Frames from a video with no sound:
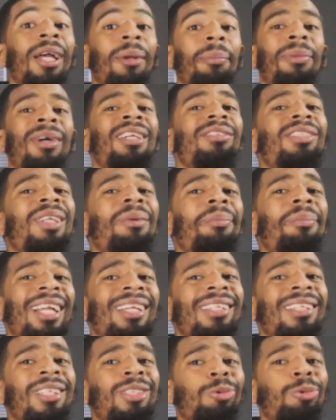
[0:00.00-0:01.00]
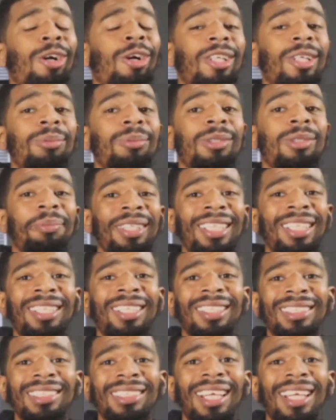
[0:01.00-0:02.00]
But if somebody does walk up to me
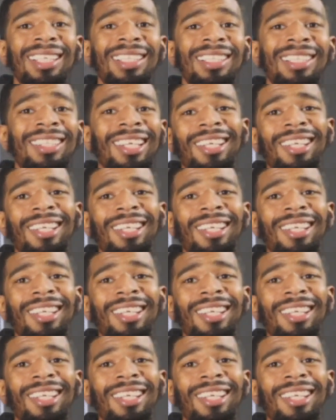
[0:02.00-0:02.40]
and is like,